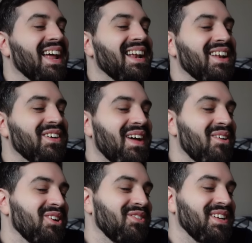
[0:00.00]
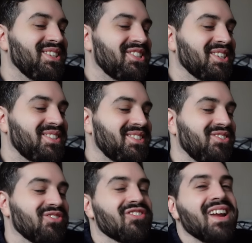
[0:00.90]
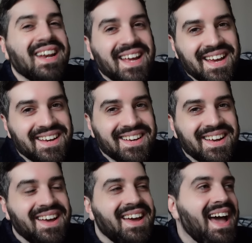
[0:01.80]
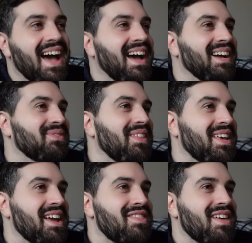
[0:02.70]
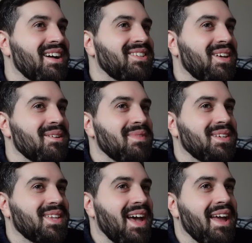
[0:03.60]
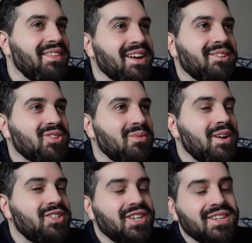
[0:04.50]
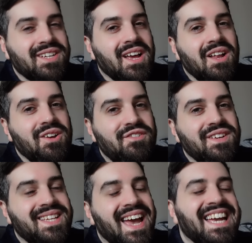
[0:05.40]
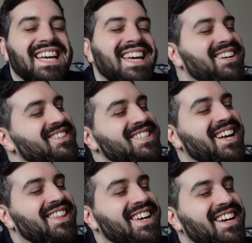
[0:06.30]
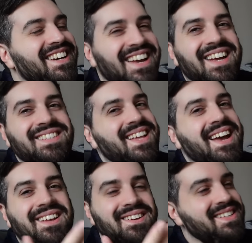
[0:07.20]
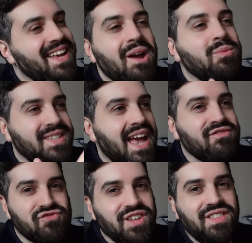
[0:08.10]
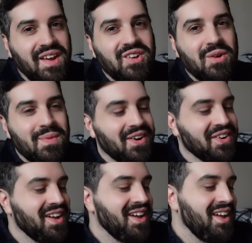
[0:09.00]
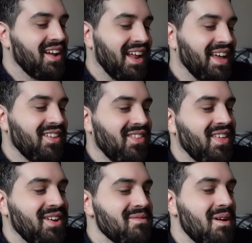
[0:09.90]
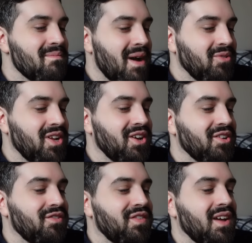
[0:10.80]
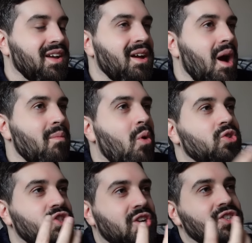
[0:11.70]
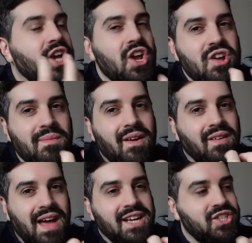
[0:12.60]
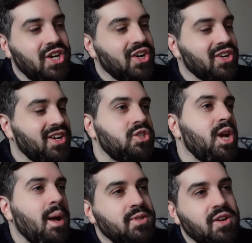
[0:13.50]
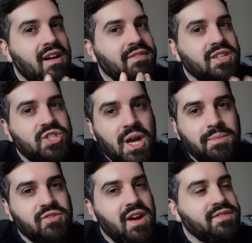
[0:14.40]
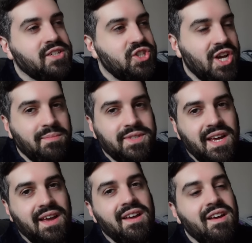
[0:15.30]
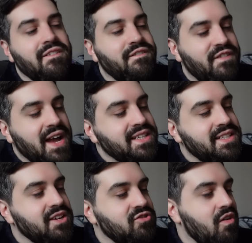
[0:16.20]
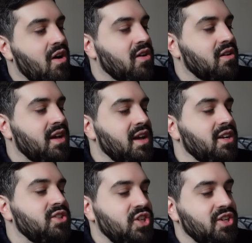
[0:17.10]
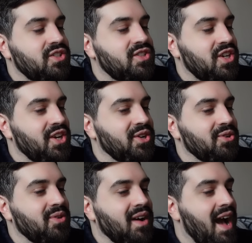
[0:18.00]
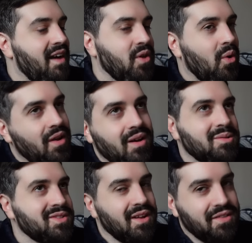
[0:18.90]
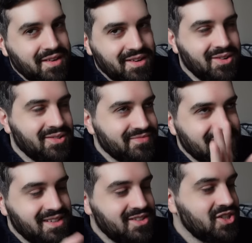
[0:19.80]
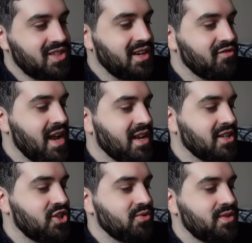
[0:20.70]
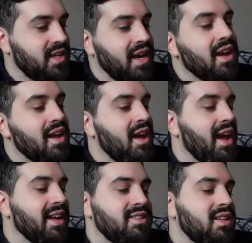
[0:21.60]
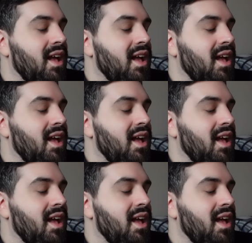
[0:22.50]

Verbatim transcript: I love how Luffy's just grinning. And when the king thanks him, he's like, thank you so much. And Luffy's like, it was nothing. It's like, it was everything. Come on. Like, the amount of emotional turmoil that took, chapter after chapter after chapter, fighting Croc just to have the whole, oh, it was nothing, you know, it's just a regular Tuesday. It's